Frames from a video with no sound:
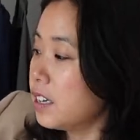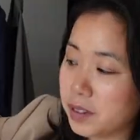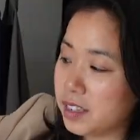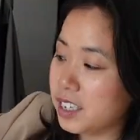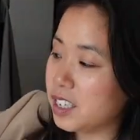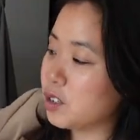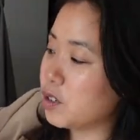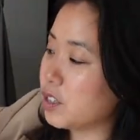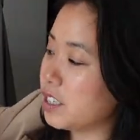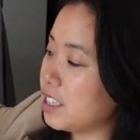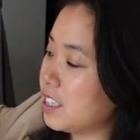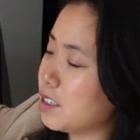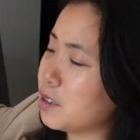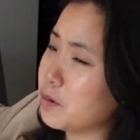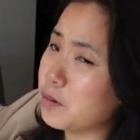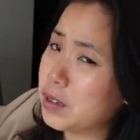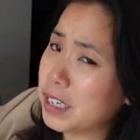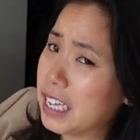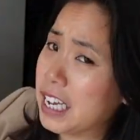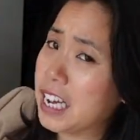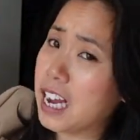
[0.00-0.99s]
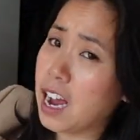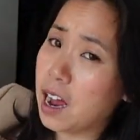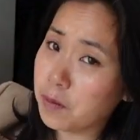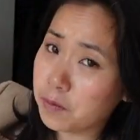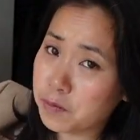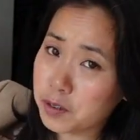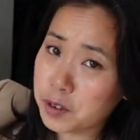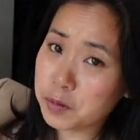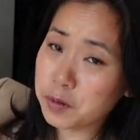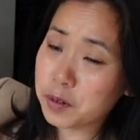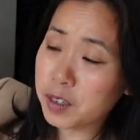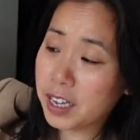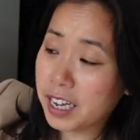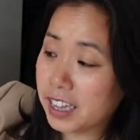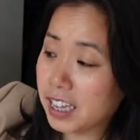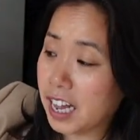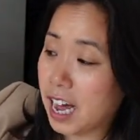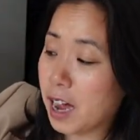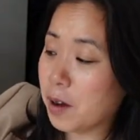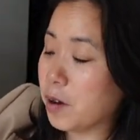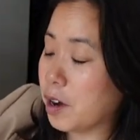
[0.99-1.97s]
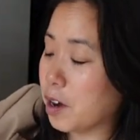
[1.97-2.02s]
This dress is a really comfortable and
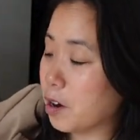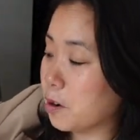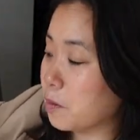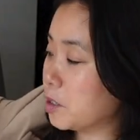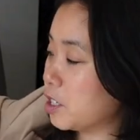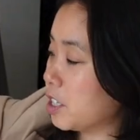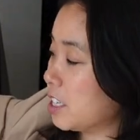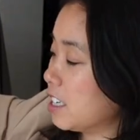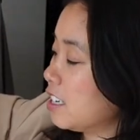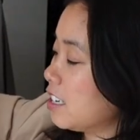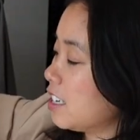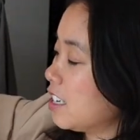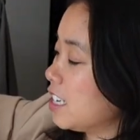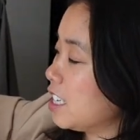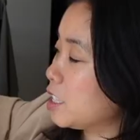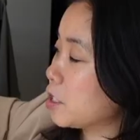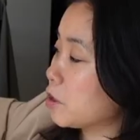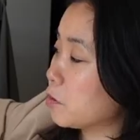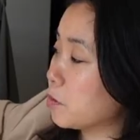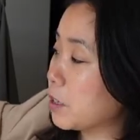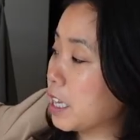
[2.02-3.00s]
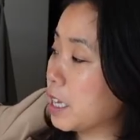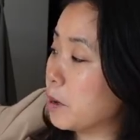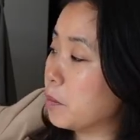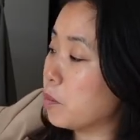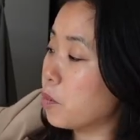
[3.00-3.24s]
lightweight option. It's a really